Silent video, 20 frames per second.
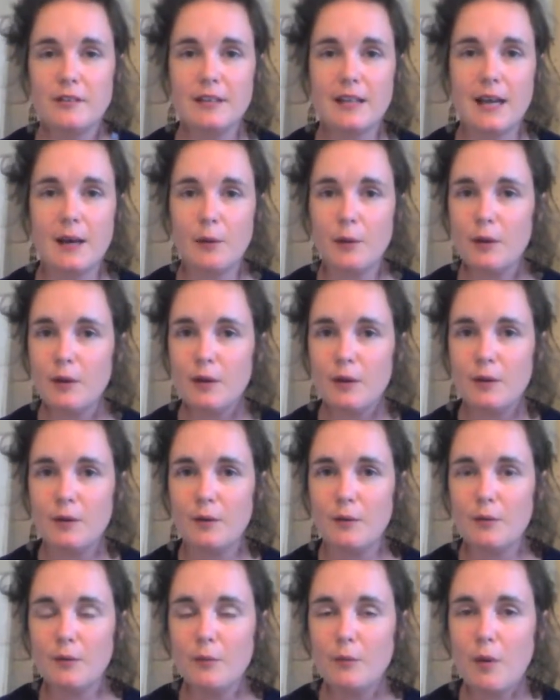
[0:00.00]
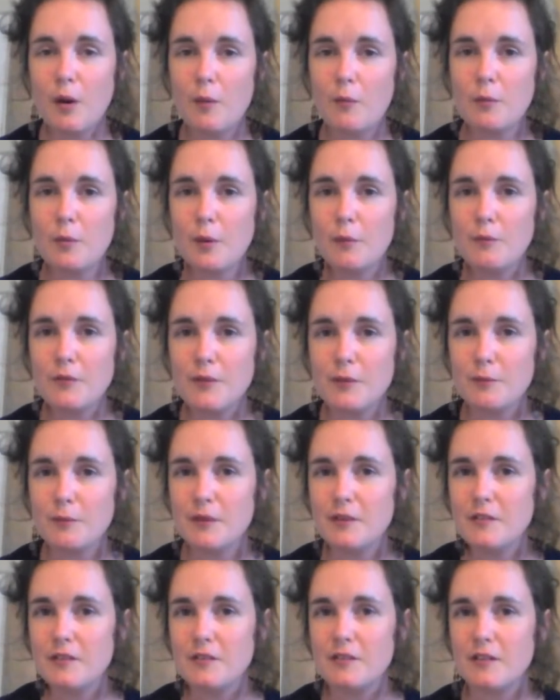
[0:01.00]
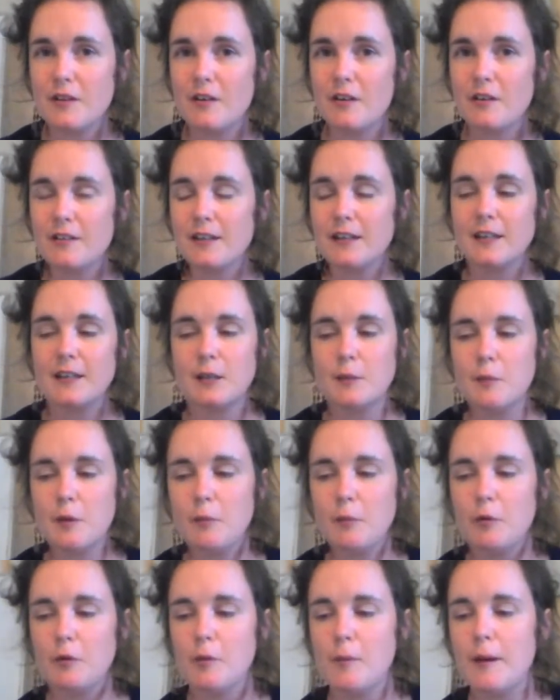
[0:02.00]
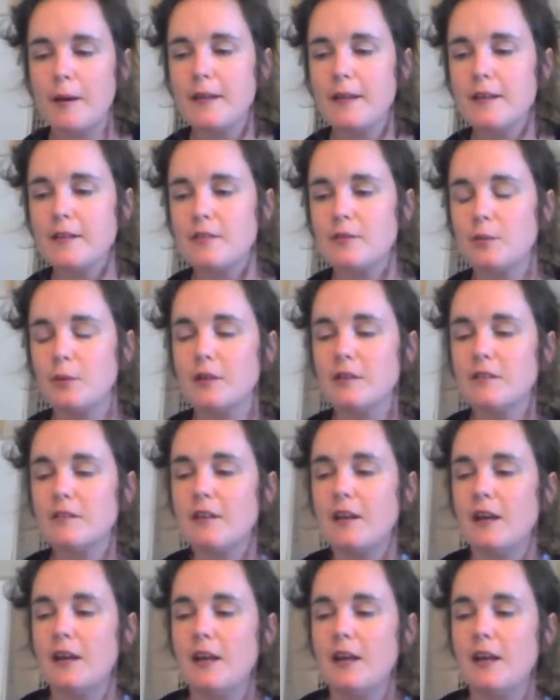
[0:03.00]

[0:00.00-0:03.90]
Now, what prompted me to start thinking a bit more about this was